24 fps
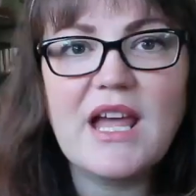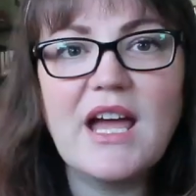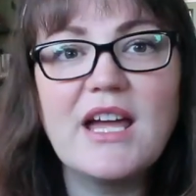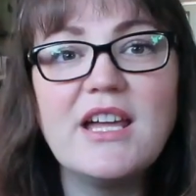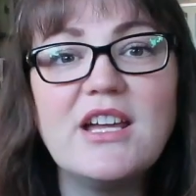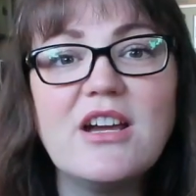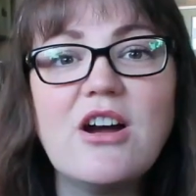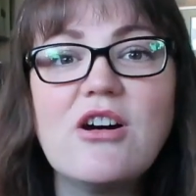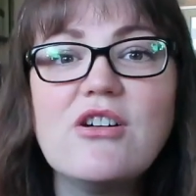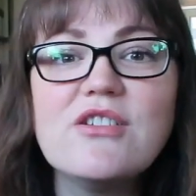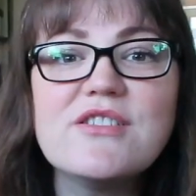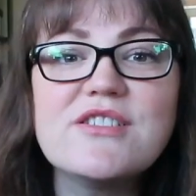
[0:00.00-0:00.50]
I
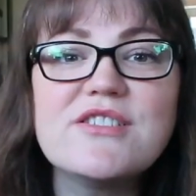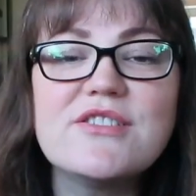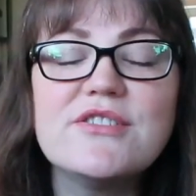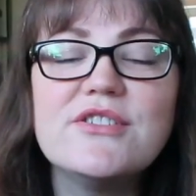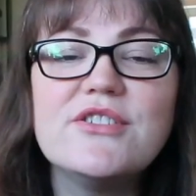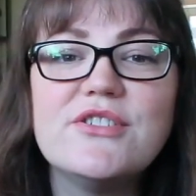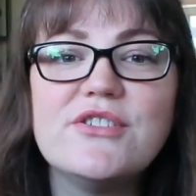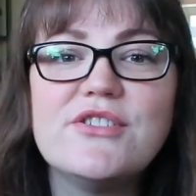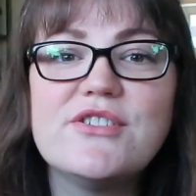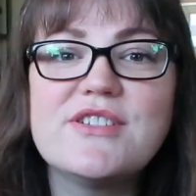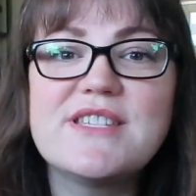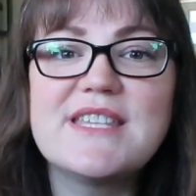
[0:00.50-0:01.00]
also
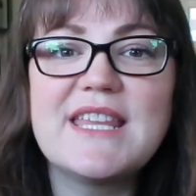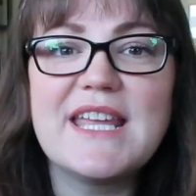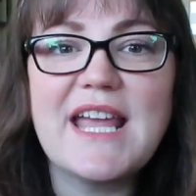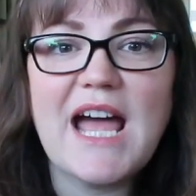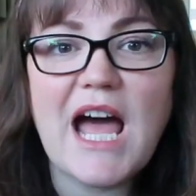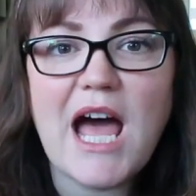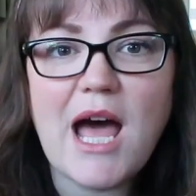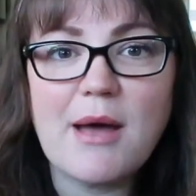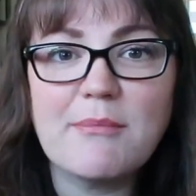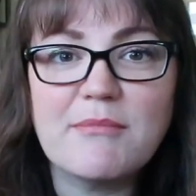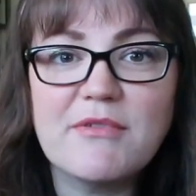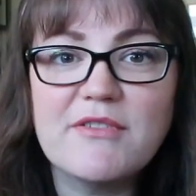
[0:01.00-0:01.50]
used the
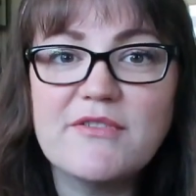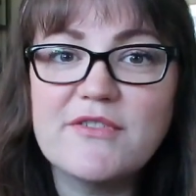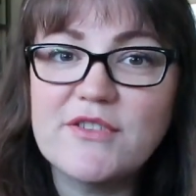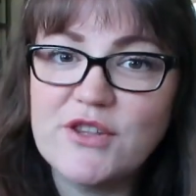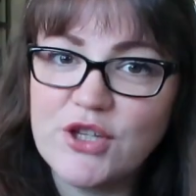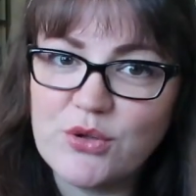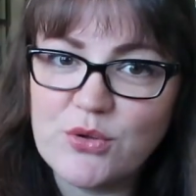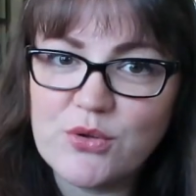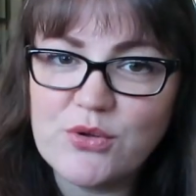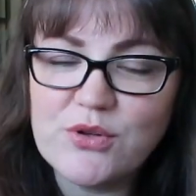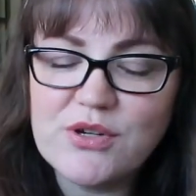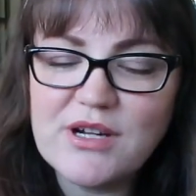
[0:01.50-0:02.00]
app
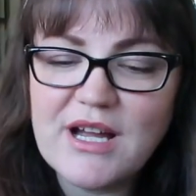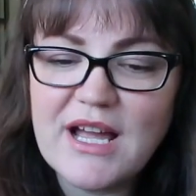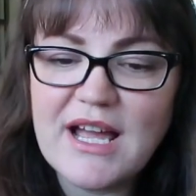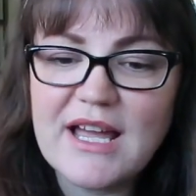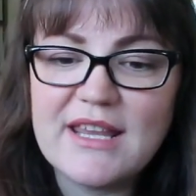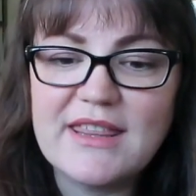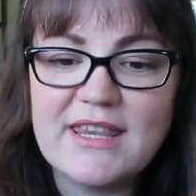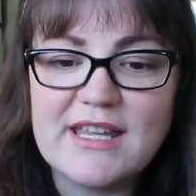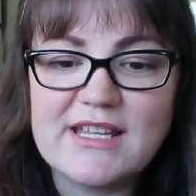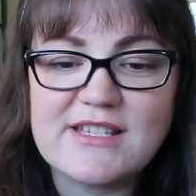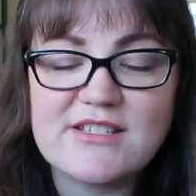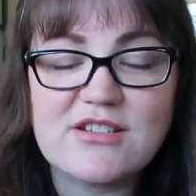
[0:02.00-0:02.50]
Flow,
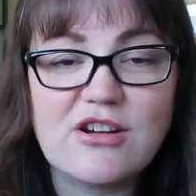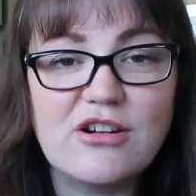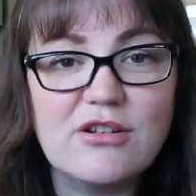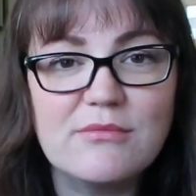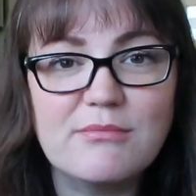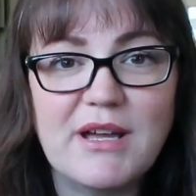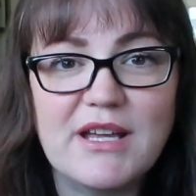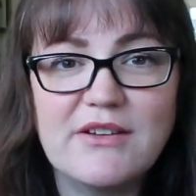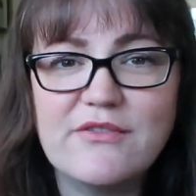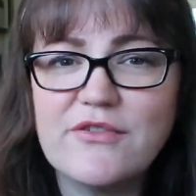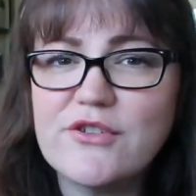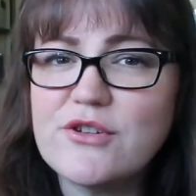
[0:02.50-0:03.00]
and that's on
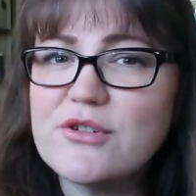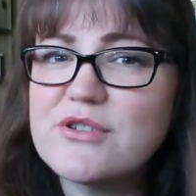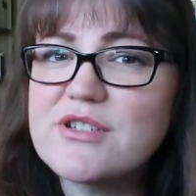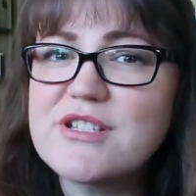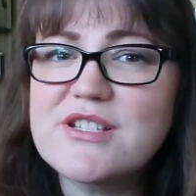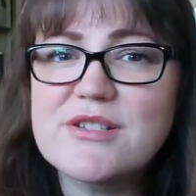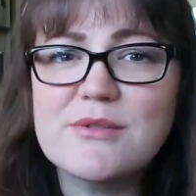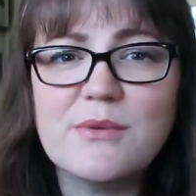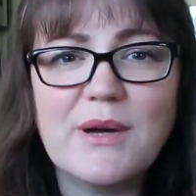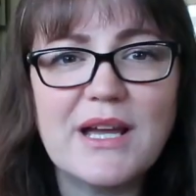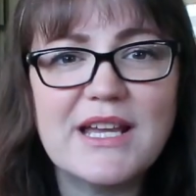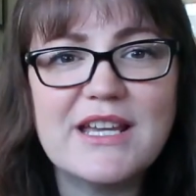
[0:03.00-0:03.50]
my phone,
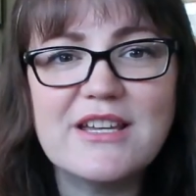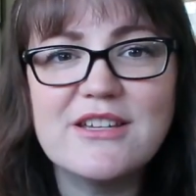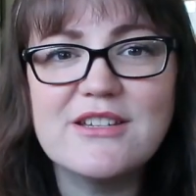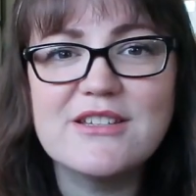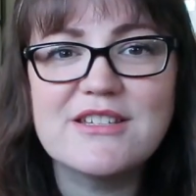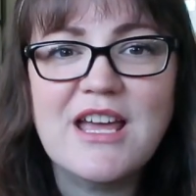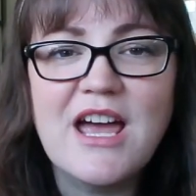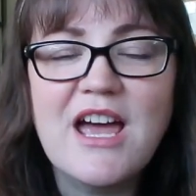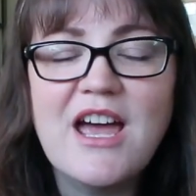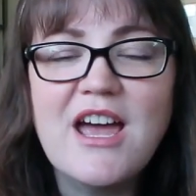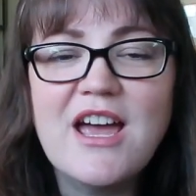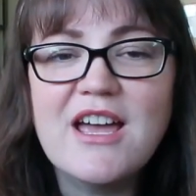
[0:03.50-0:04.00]
so I
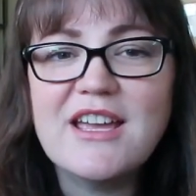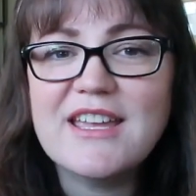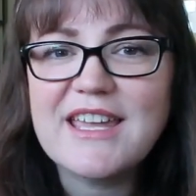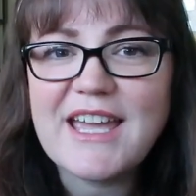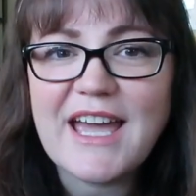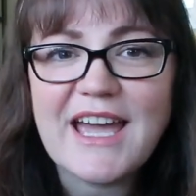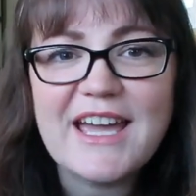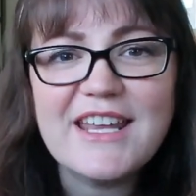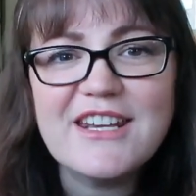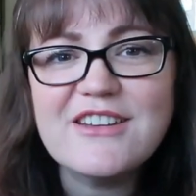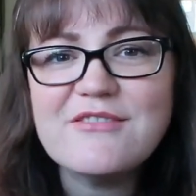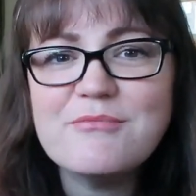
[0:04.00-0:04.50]
could
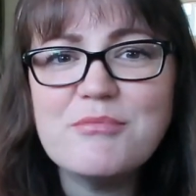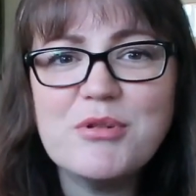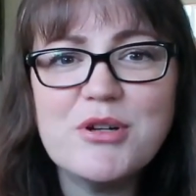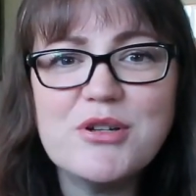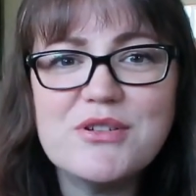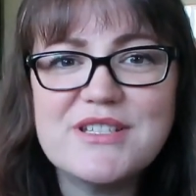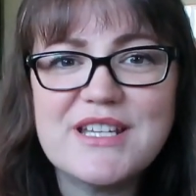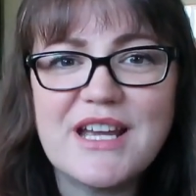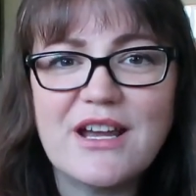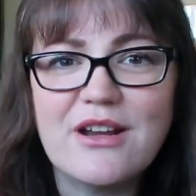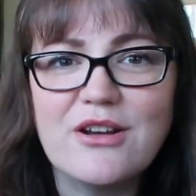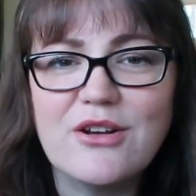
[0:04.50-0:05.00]
kind of
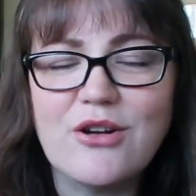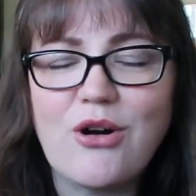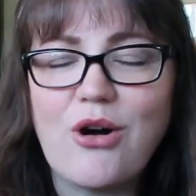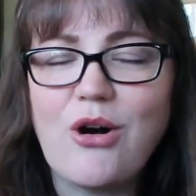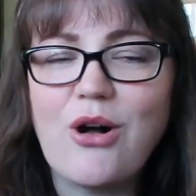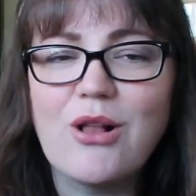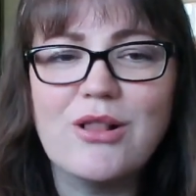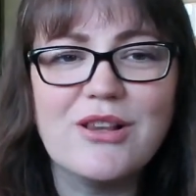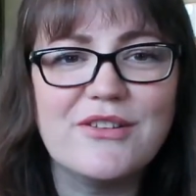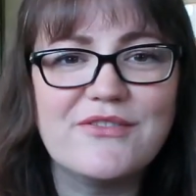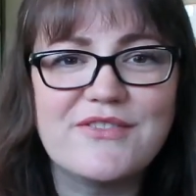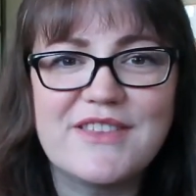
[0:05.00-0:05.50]
put down
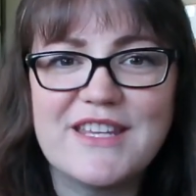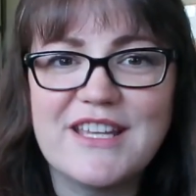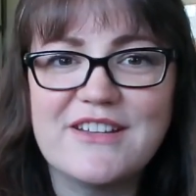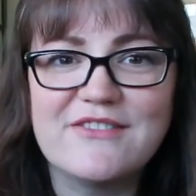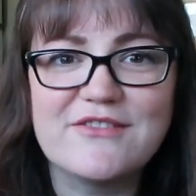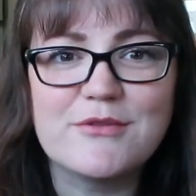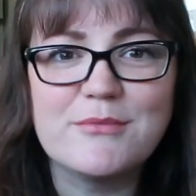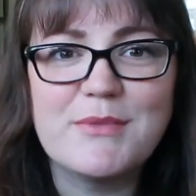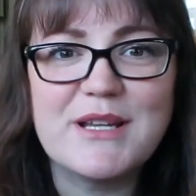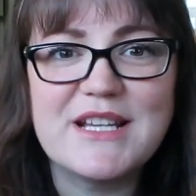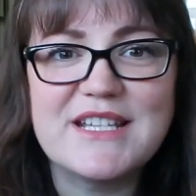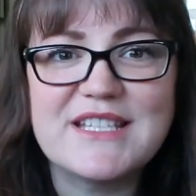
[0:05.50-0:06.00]
all of the
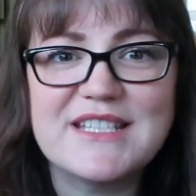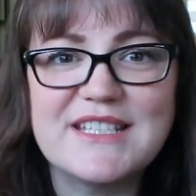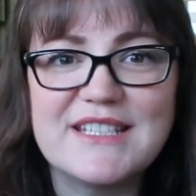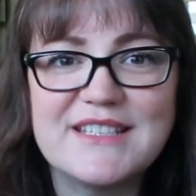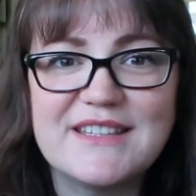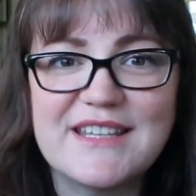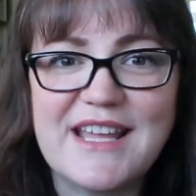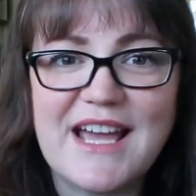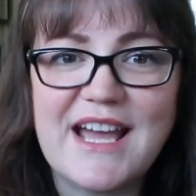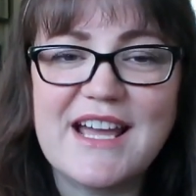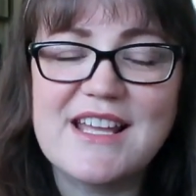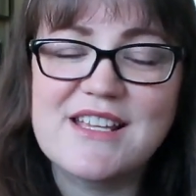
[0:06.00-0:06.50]
information
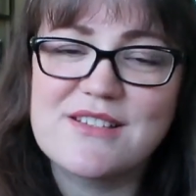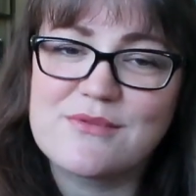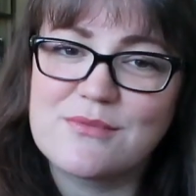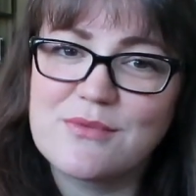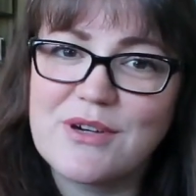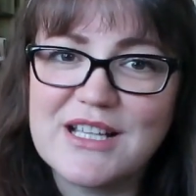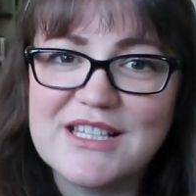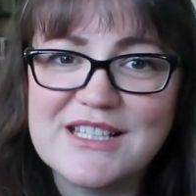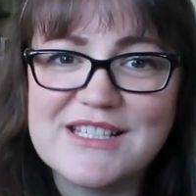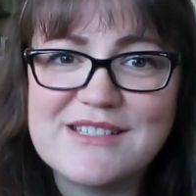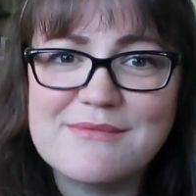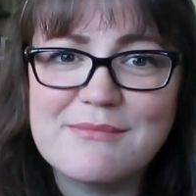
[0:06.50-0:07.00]
in that as
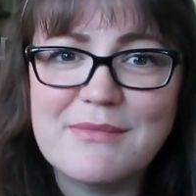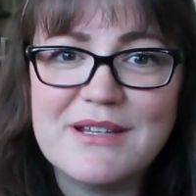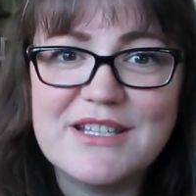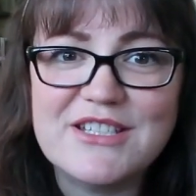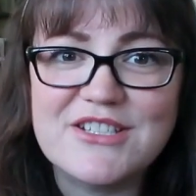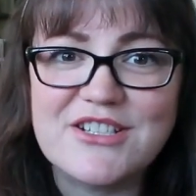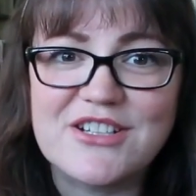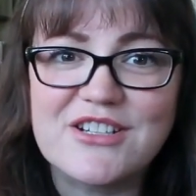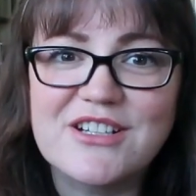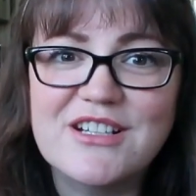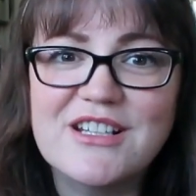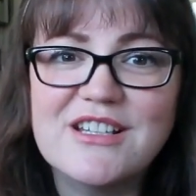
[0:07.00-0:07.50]
well as my
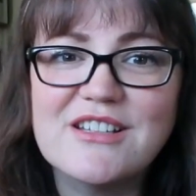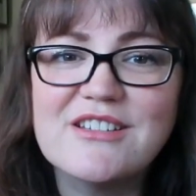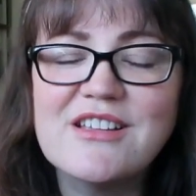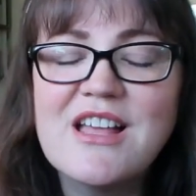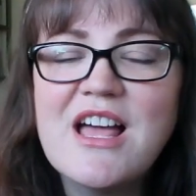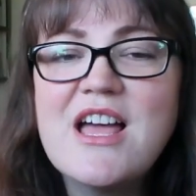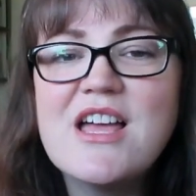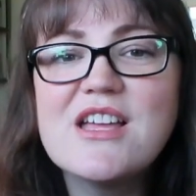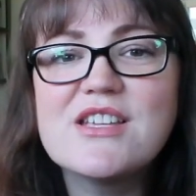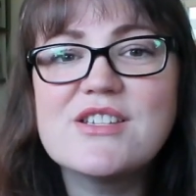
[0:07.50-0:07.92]
journal.